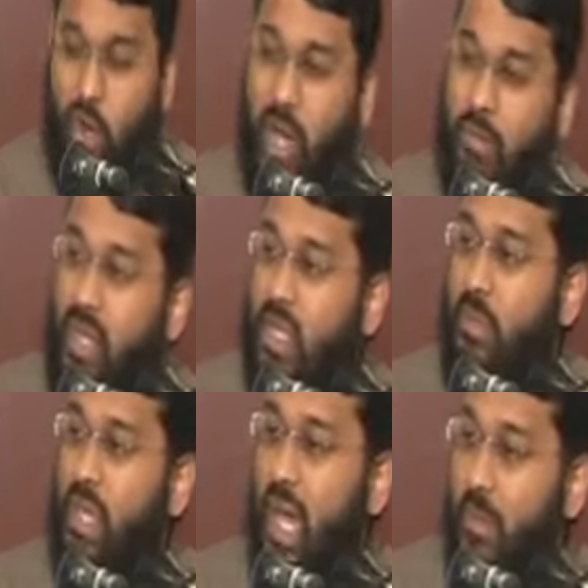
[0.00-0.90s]
Muhammad
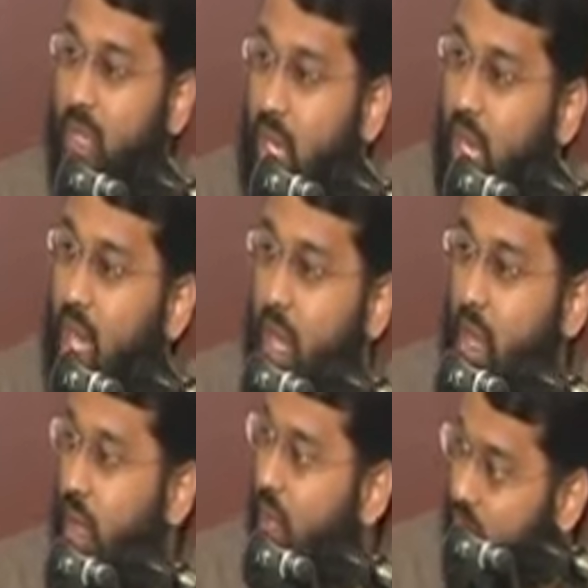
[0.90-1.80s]
ibn Abdullah
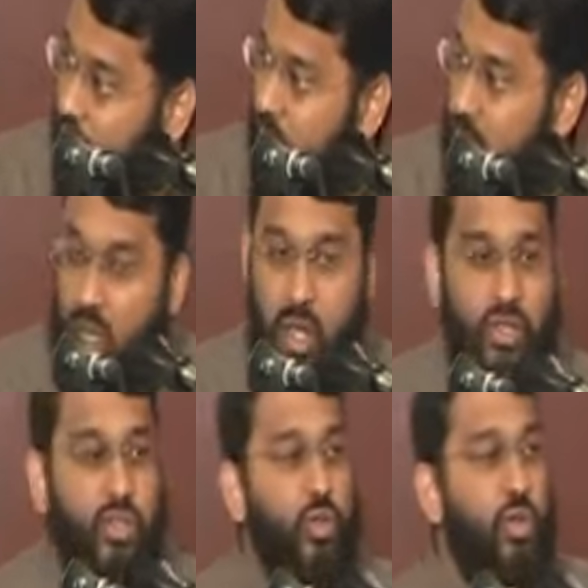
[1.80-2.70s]
al-Qahtani,
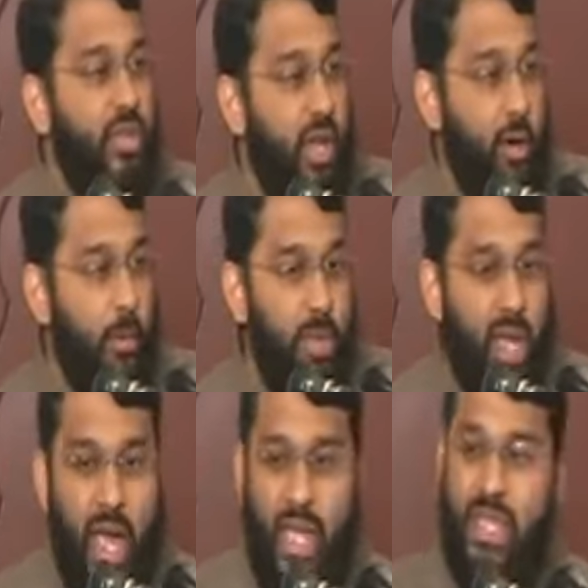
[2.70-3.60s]
stood there,
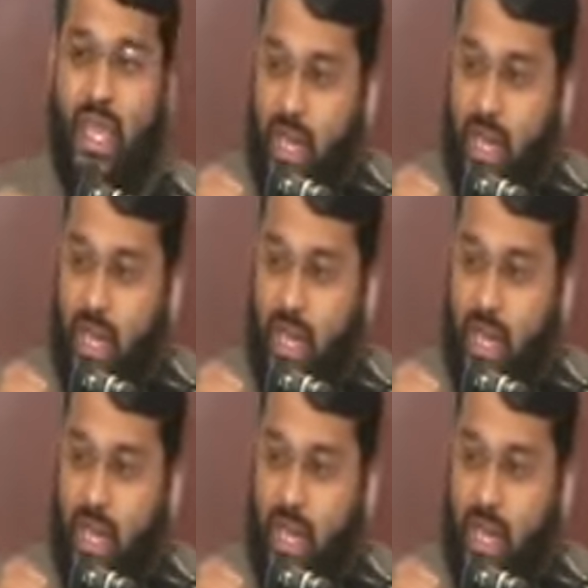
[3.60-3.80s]
and the